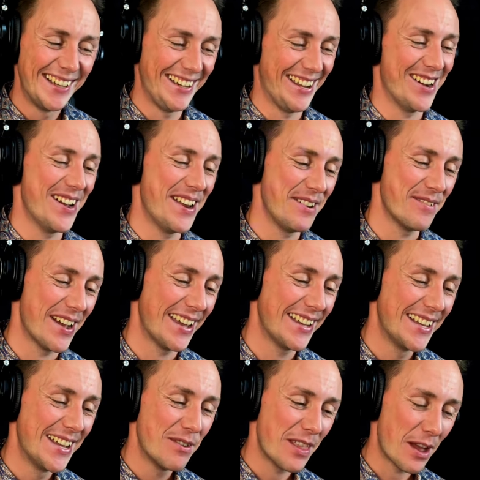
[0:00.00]
No, anyway,
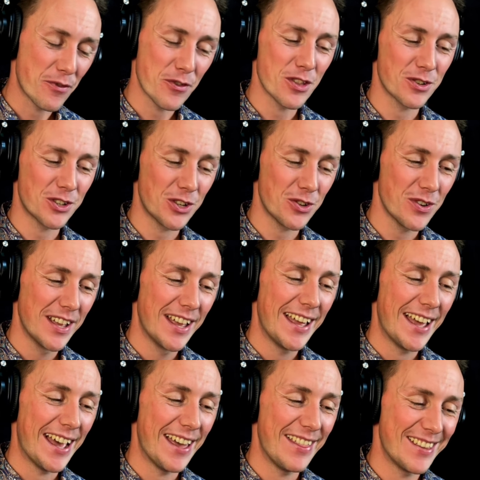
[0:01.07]
without further ado,
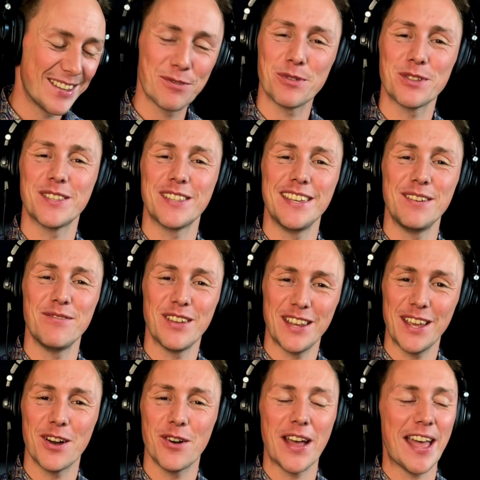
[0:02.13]
this was the
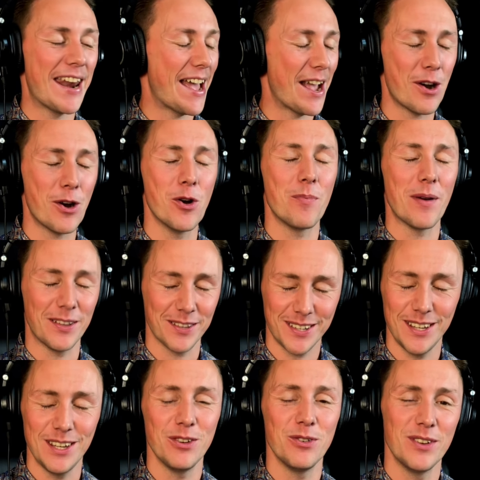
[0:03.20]
video, and I hope I'll
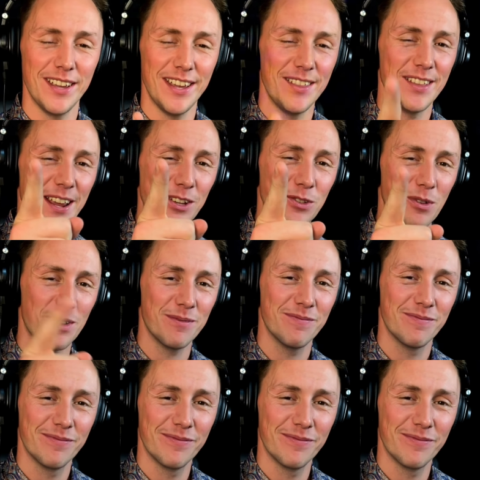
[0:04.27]
see you in the next one.